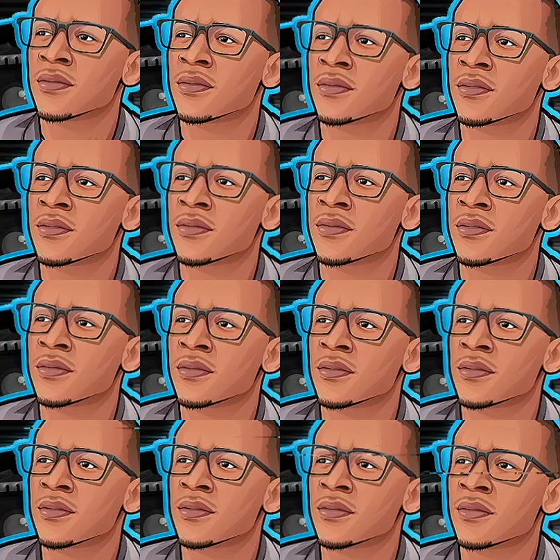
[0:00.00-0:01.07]

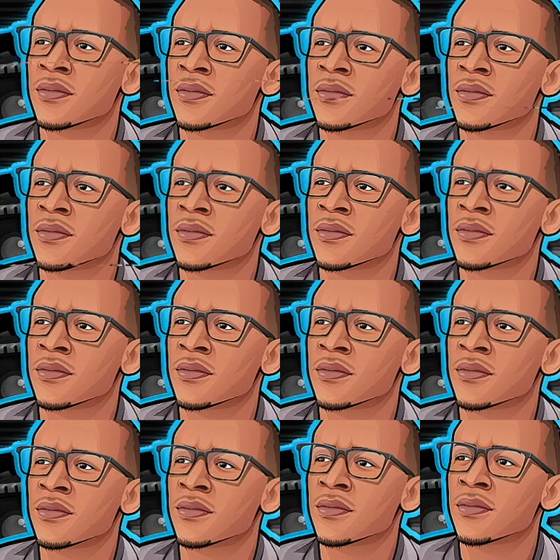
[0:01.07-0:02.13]

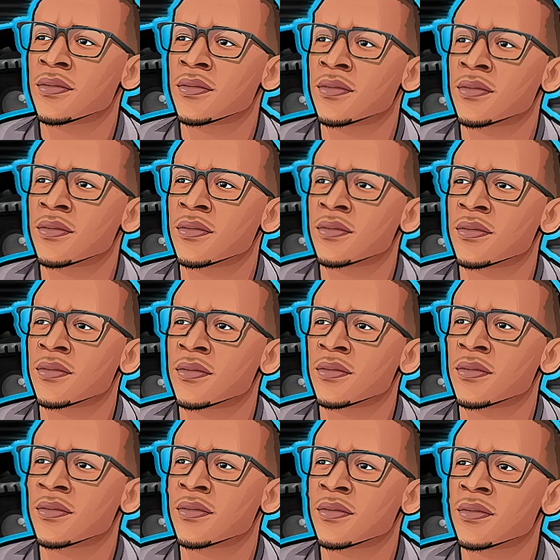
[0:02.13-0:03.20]

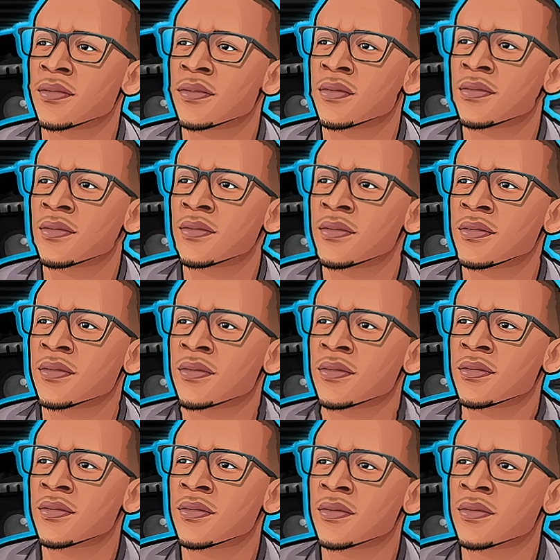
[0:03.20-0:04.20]
No one is speaking in this clip.